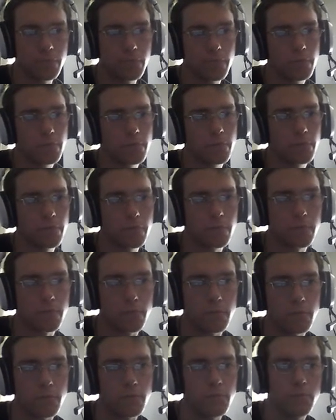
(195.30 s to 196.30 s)

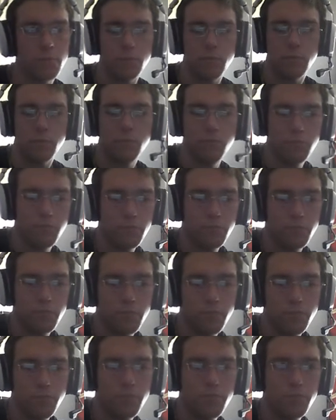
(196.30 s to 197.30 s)

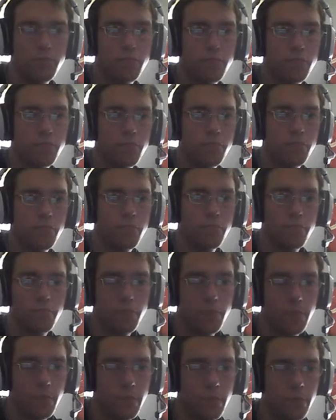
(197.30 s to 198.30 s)

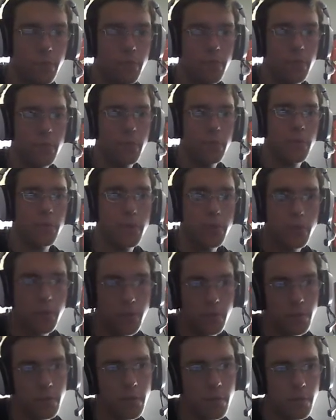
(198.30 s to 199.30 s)

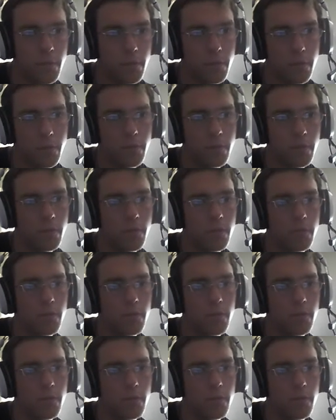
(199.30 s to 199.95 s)
No one is speaking in this clip.